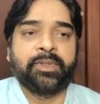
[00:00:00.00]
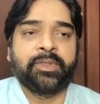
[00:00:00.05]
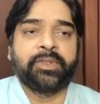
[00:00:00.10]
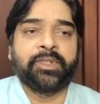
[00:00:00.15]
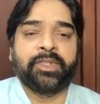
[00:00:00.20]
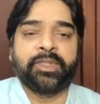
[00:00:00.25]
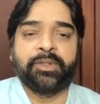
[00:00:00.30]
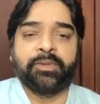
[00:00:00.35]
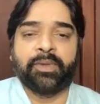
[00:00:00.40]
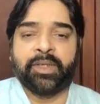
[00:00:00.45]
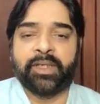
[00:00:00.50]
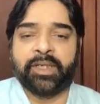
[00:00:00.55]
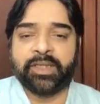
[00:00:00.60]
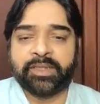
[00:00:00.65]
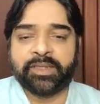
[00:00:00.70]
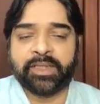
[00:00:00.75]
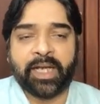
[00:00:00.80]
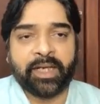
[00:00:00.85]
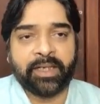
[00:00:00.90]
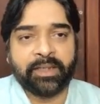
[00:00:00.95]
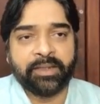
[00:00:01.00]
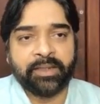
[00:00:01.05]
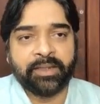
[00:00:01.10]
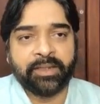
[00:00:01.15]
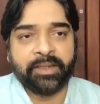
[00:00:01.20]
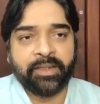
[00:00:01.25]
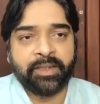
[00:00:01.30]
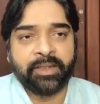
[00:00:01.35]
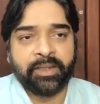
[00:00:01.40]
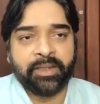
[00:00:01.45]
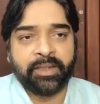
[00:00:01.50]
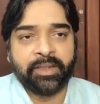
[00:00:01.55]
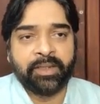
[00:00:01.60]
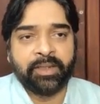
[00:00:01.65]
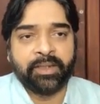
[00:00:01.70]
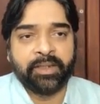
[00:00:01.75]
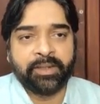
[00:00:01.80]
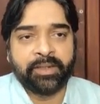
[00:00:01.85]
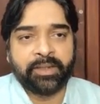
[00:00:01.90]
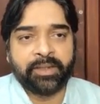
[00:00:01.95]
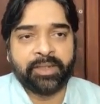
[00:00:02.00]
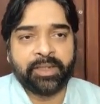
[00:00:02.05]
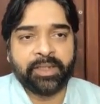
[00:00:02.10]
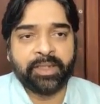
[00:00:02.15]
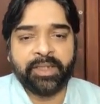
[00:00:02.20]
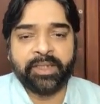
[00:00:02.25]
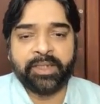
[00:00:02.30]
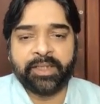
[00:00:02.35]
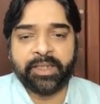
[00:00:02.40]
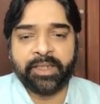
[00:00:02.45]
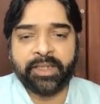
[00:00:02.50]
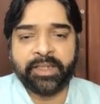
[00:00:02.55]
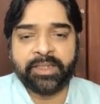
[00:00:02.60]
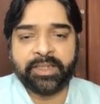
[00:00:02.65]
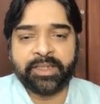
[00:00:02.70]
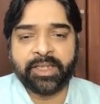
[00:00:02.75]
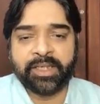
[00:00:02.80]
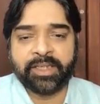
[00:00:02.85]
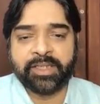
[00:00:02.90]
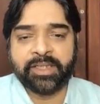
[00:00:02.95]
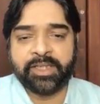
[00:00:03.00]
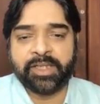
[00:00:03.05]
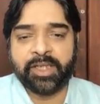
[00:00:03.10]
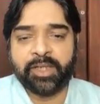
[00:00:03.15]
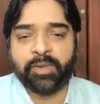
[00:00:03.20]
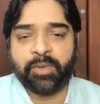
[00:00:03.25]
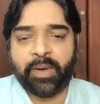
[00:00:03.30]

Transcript: Did you understand? 3360